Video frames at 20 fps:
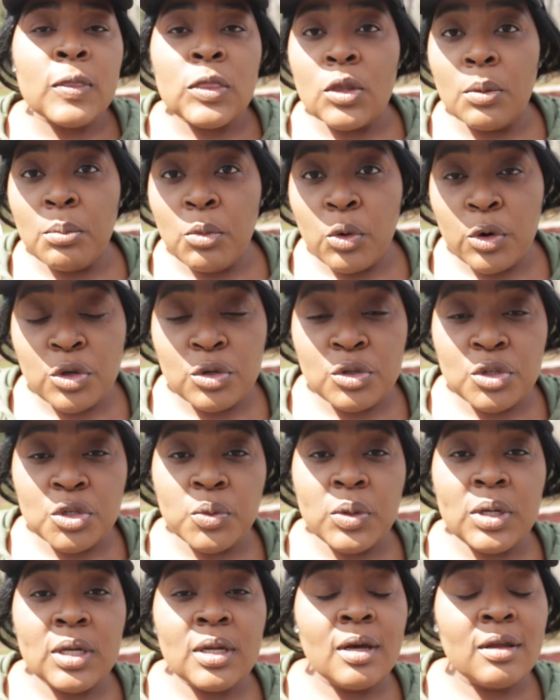The more you
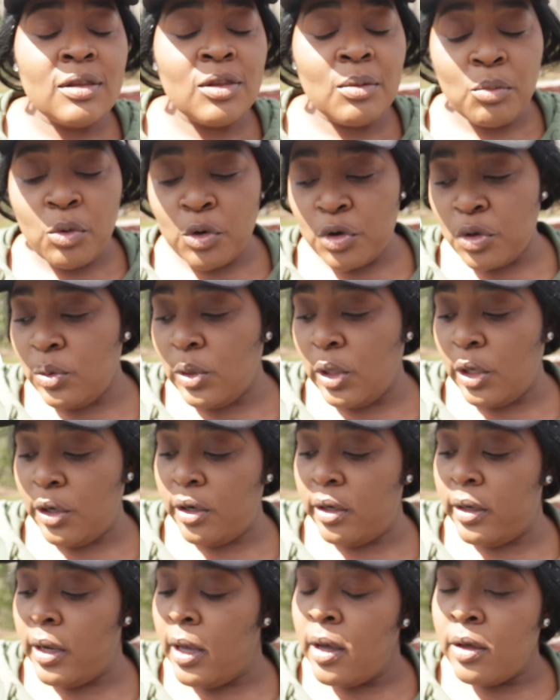do it, the more you
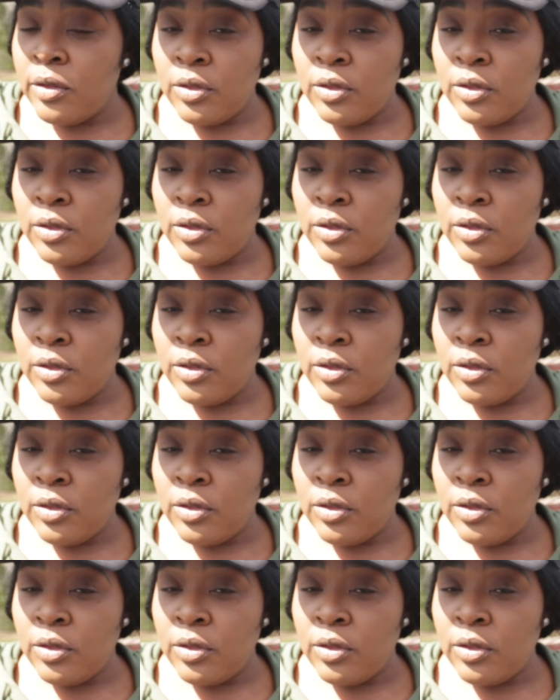learn,